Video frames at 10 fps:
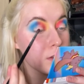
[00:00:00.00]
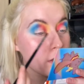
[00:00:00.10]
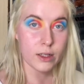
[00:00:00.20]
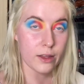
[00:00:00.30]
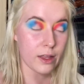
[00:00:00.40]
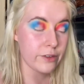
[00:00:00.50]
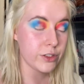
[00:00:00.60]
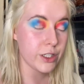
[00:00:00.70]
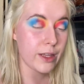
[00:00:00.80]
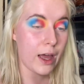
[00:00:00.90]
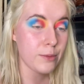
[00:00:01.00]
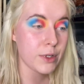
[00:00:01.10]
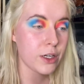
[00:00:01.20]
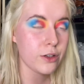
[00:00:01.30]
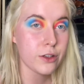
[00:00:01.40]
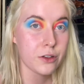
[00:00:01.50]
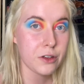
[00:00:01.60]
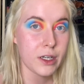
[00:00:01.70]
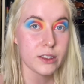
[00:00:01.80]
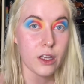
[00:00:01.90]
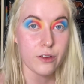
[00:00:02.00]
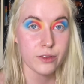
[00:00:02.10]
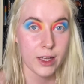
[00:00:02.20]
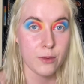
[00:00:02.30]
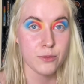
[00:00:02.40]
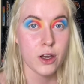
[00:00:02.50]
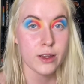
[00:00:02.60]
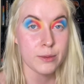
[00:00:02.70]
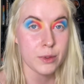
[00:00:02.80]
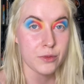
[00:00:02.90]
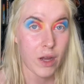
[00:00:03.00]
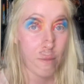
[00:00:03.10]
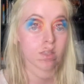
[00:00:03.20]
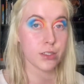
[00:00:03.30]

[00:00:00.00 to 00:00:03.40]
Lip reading: Now that I've done that, I'm going to cut the crease off camera and then be right back.